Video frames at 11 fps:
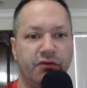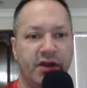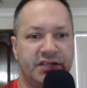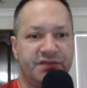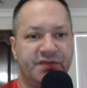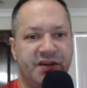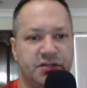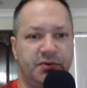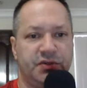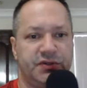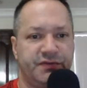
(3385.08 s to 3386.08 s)
Rice,
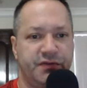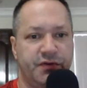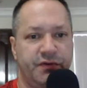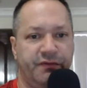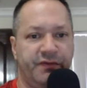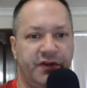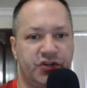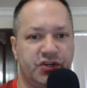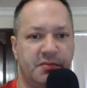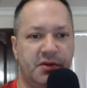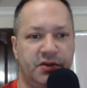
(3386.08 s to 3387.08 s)
vegetables, fruit, and
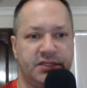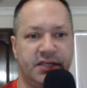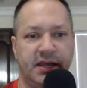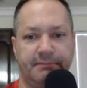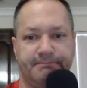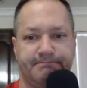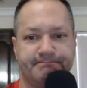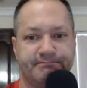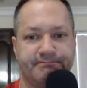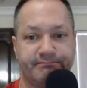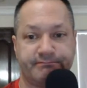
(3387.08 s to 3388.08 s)
fish, I'm all set.
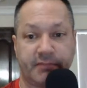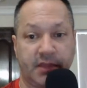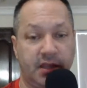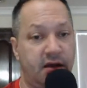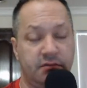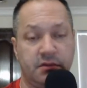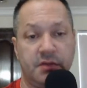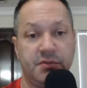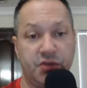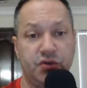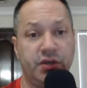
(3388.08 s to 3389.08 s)
Yeah, I
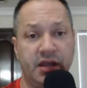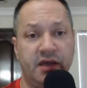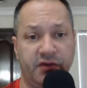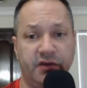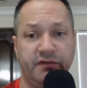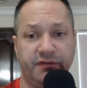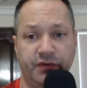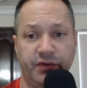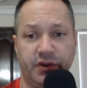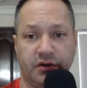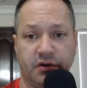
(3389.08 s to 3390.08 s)
mean, you can have good
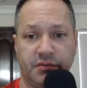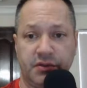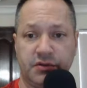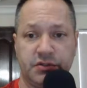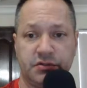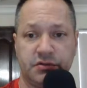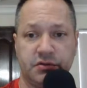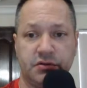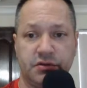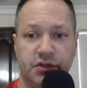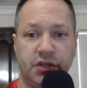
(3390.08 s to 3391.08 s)
food here. I mean,
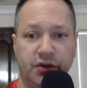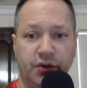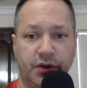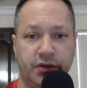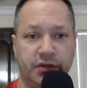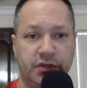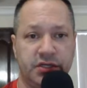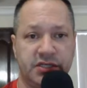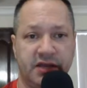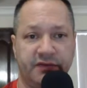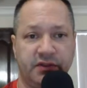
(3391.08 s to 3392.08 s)
you can do it. You
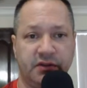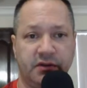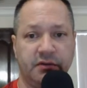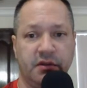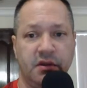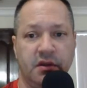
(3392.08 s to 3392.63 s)
just have to